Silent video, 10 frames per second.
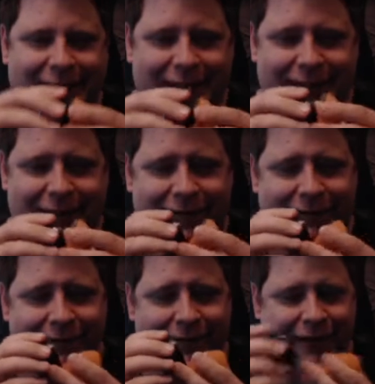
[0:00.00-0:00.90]

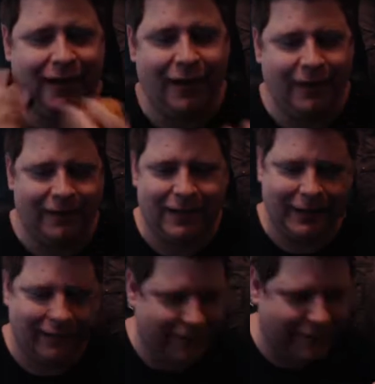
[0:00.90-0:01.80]
So, all right,
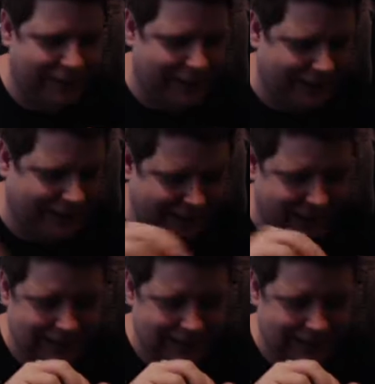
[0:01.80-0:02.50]
what do we got here?